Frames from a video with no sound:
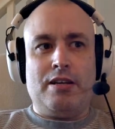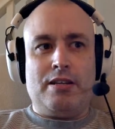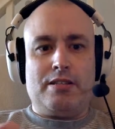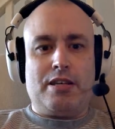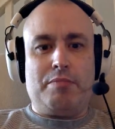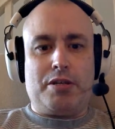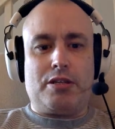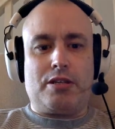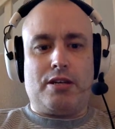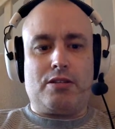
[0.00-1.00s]
tape
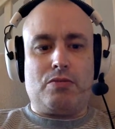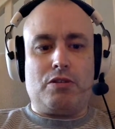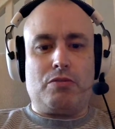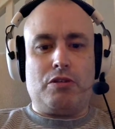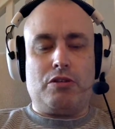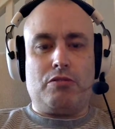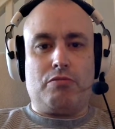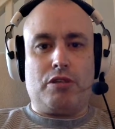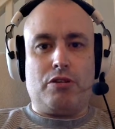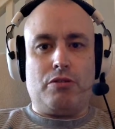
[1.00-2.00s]
cassettes, which we could
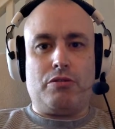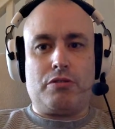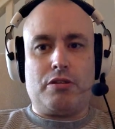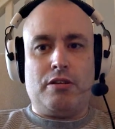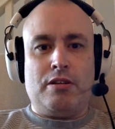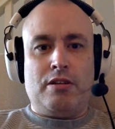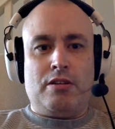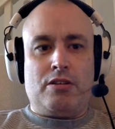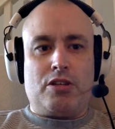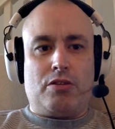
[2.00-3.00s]
record
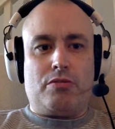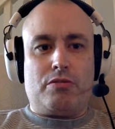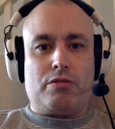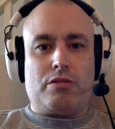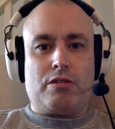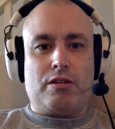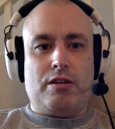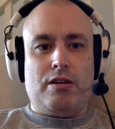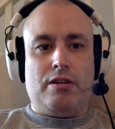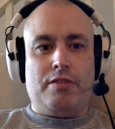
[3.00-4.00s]
songs,
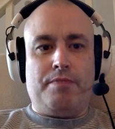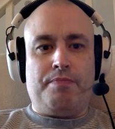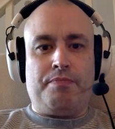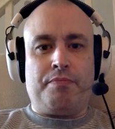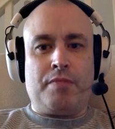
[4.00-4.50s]
and